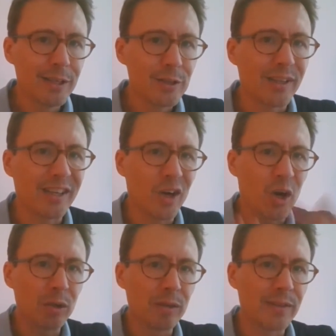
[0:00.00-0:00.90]
so that
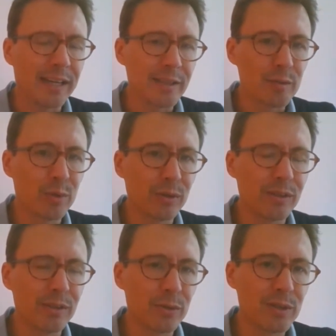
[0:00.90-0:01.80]
all of that is put
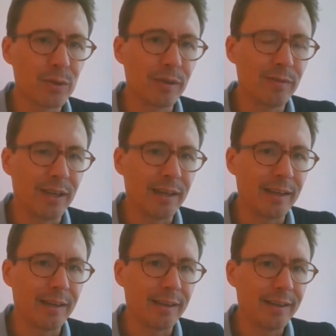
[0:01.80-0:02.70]
into a sort of
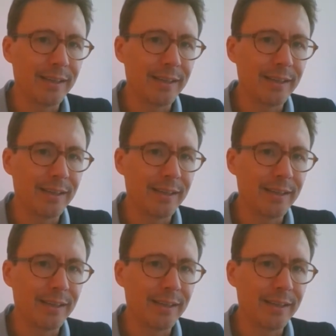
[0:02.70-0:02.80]
uh,